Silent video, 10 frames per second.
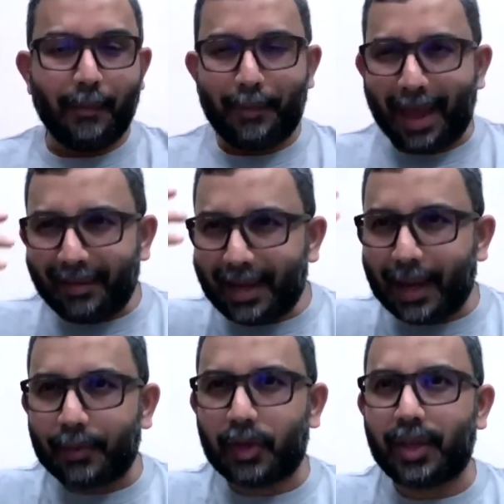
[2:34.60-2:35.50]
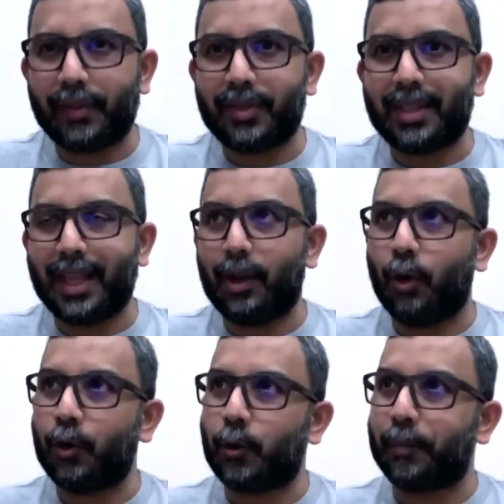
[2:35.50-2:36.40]
paradigm shifts, that
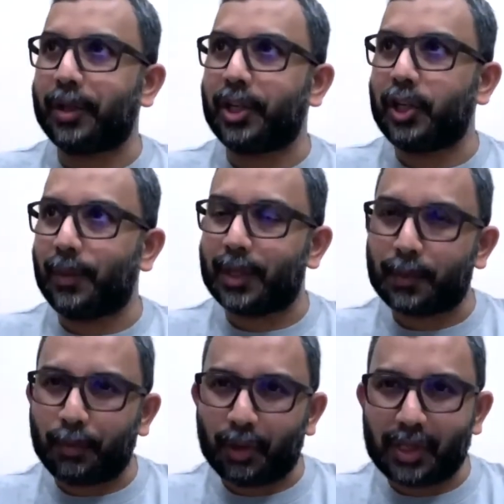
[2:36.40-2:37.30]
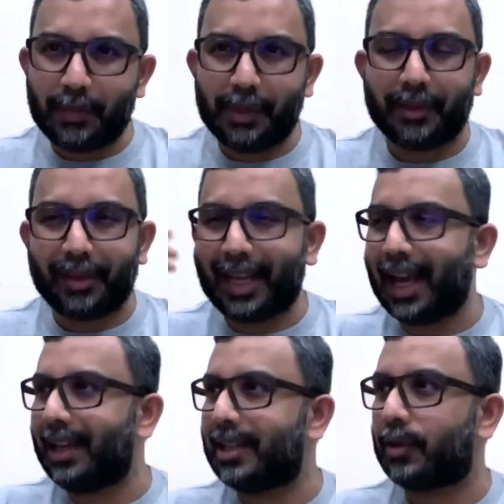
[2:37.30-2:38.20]
entrepreneurship is possible
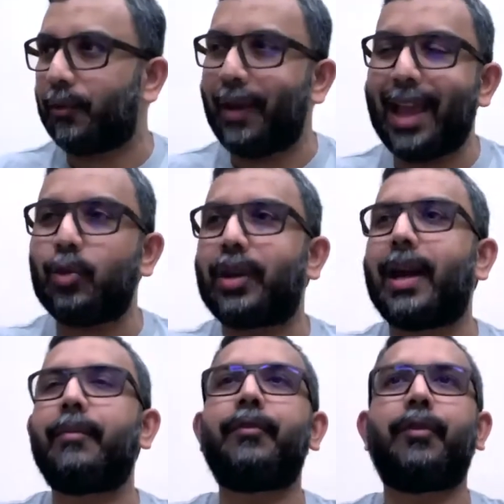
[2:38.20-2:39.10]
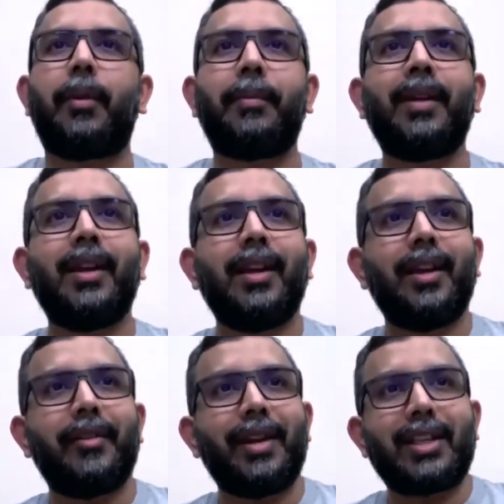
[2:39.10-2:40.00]
regardless of where you come from,
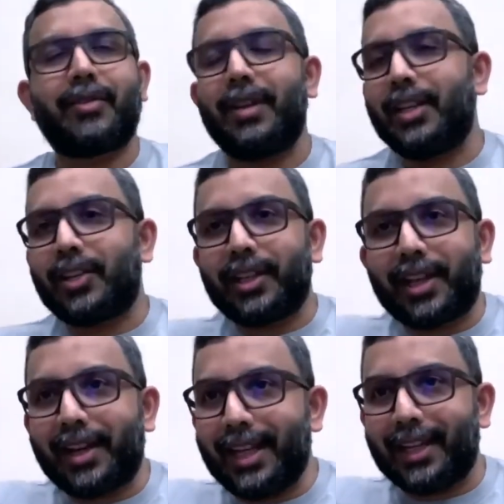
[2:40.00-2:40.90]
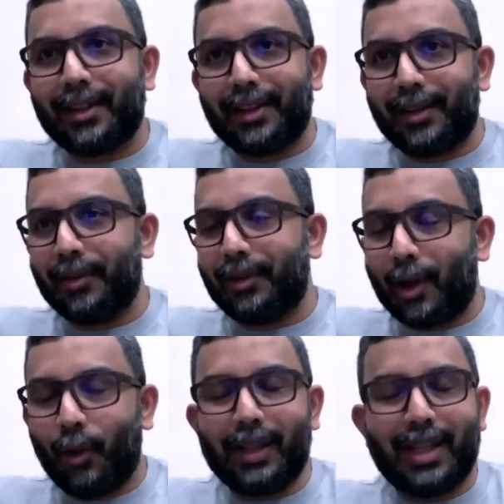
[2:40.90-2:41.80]
race, religion, creed,
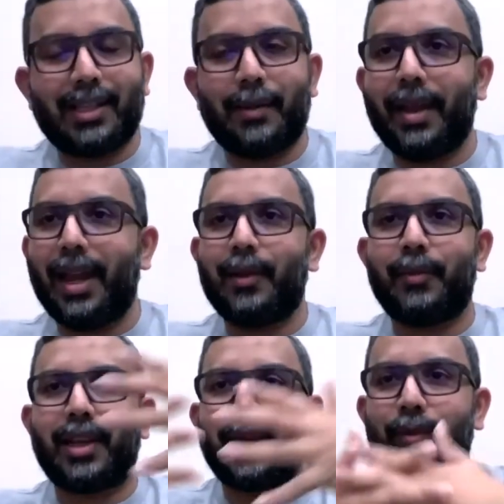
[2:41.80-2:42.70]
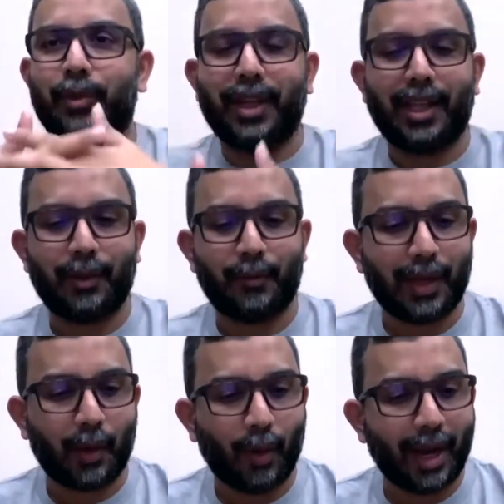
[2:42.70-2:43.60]
all doesn't matter. We come together,
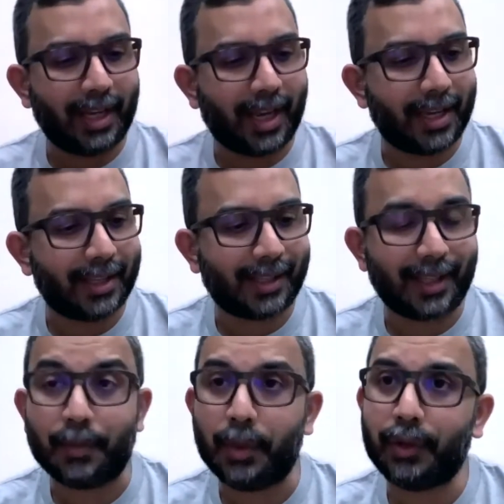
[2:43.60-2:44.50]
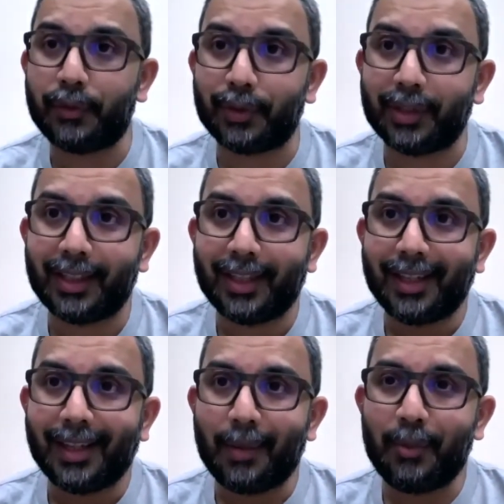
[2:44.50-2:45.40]
we are one, guys. It's beautiful.
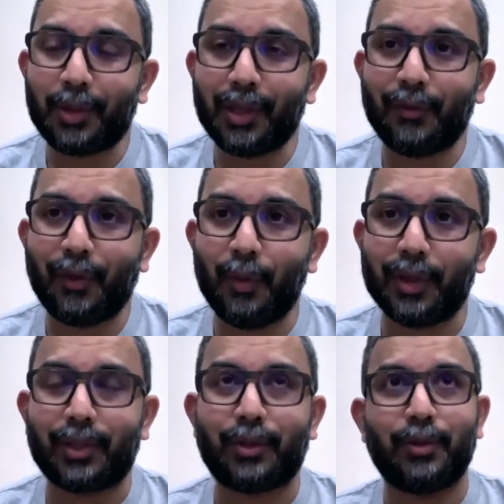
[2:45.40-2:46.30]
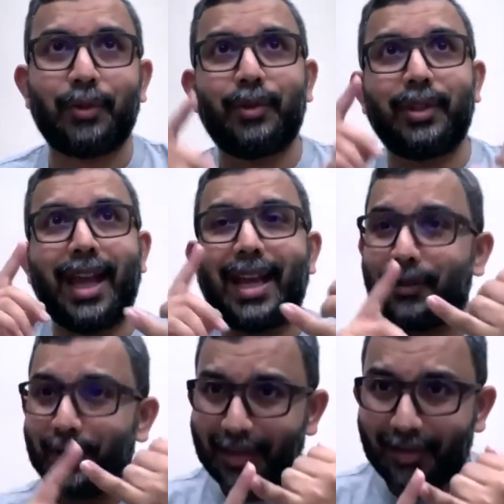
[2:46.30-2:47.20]
I'm looking forward to the
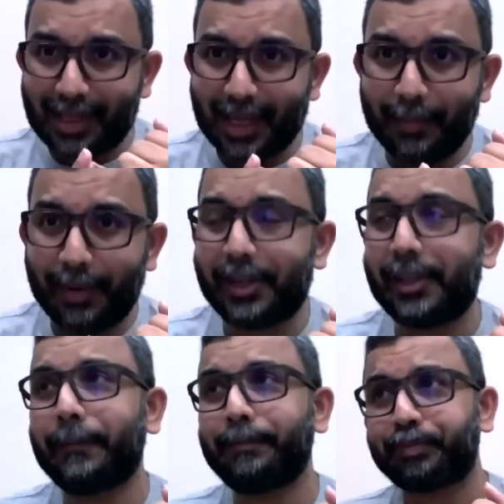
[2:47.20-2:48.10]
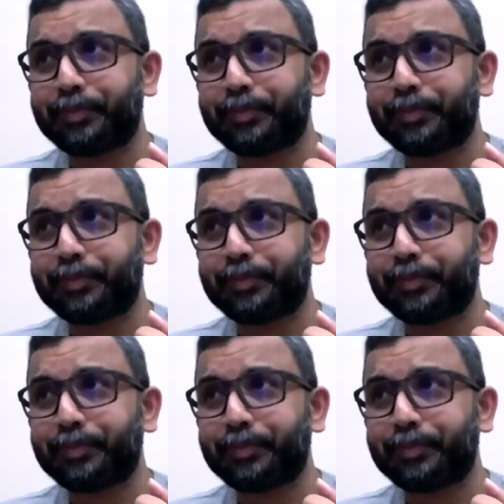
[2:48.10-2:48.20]
anniversary celebration,